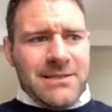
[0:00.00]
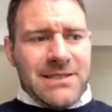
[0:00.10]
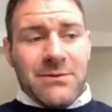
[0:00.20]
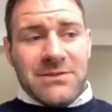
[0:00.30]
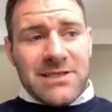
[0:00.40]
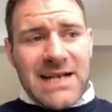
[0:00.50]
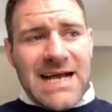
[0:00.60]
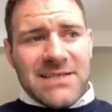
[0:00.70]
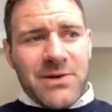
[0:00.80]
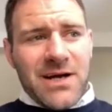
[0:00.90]
that was a
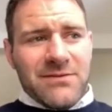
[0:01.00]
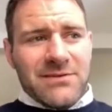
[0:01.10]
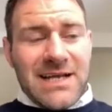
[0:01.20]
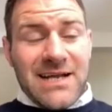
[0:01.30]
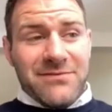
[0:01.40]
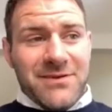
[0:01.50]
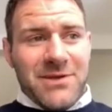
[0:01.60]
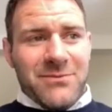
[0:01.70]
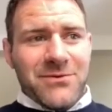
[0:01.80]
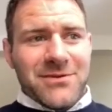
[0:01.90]
class part of it. Thankfully,
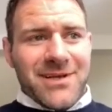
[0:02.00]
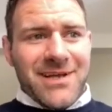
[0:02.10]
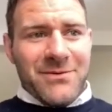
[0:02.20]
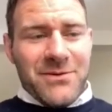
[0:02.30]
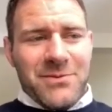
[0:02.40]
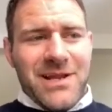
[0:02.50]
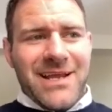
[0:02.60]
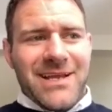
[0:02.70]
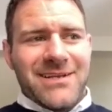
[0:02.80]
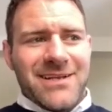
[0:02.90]
we won the game. We were
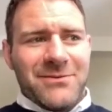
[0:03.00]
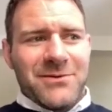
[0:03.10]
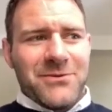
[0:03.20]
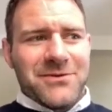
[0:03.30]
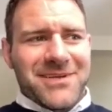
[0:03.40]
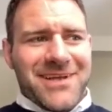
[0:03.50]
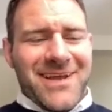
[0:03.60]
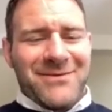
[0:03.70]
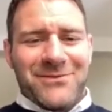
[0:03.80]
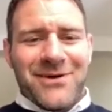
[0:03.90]
playing Italy. We won the
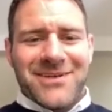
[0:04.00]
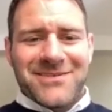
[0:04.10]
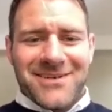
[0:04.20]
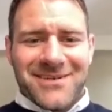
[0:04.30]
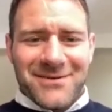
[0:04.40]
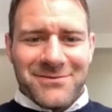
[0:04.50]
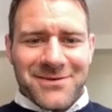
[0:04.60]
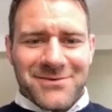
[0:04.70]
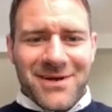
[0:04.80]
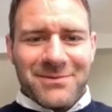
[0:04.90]
game. Raj knocked over
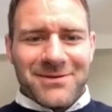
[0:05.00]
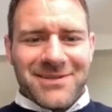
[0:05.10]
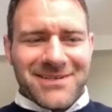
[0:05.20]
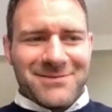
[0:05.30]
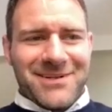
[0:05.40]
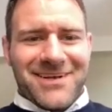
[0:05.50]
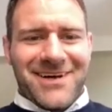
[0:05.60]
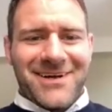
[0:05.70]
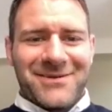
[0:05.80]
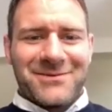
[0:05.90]
a drop goal, thanks to
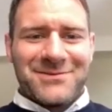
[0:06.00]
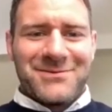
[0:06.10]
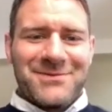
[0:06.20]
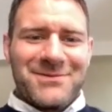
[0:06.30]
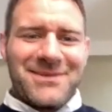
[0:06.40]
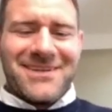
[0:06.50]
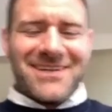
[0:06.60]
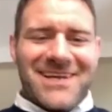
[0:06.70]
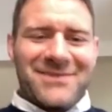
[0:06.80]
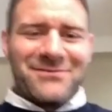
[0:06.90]
God. Otherwise, it would have been a
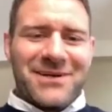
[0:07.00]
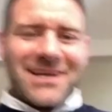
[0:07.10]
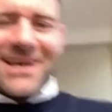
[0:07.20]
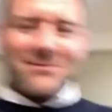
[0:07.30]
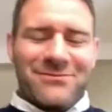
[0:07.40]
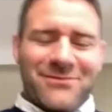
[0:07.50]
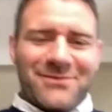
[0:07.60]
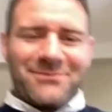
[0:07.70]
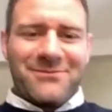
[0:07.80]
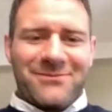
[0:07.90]
day to forget
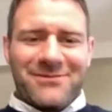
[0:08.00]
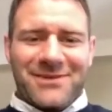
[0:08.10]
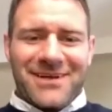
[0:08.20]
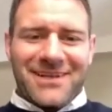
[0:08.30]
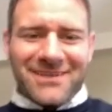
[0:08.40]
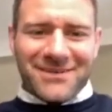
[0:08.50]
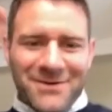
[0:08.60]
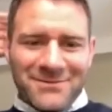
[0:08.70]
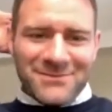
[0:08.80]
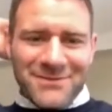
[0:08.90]
from, like, in
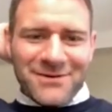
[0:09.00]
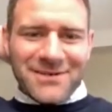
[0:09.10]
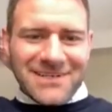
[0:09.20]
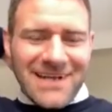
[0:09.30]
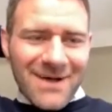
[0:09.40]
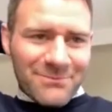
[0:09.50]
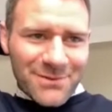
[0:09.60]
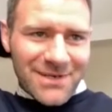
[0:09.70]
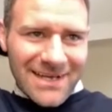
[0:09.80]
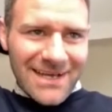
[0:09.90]
terms of a first cap.
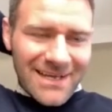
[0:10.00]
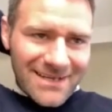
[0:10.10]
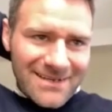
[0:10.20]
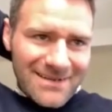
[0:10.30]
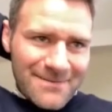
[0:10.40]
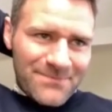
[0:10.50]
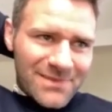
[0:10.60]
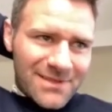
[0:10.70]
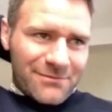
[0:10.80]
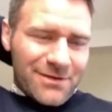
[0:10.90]
But
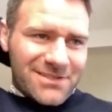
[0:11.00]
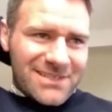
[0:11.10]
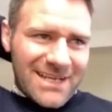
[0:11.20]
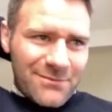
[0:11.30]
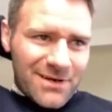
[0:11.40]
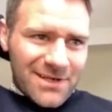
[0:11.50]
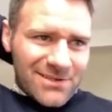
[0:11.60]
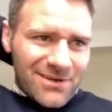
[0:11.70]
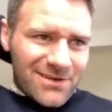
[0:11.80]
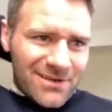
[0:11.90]
first day where I
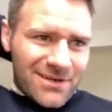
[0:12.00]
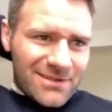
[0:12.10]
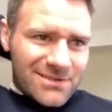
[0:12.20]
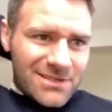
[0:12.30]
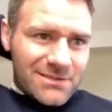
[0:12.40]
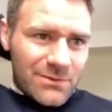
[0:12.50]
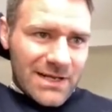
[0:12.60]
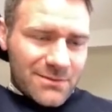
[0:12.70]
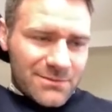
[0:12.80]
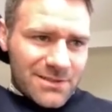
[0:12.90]
thought, oh, geez,
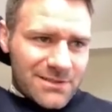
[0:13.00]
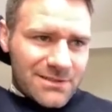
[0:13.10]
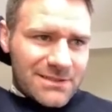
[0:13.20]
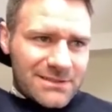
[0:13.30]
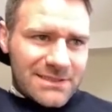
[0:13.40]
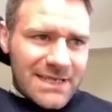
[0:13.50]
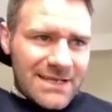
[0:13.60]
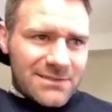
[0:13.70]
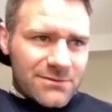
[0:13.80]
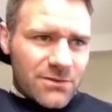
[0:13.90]
welcome to
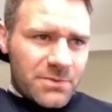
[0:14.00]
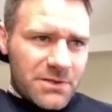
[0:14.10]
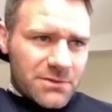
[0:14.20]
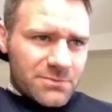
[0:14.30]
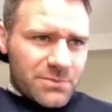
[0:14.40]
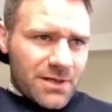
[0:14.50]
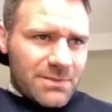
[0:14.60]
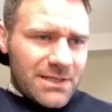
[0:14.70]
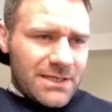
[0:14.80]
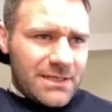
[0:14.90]
Test rugby was
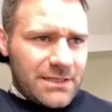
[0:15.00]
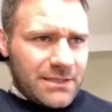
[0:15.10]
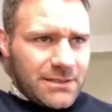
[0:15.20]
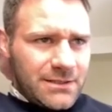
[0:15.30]
probably,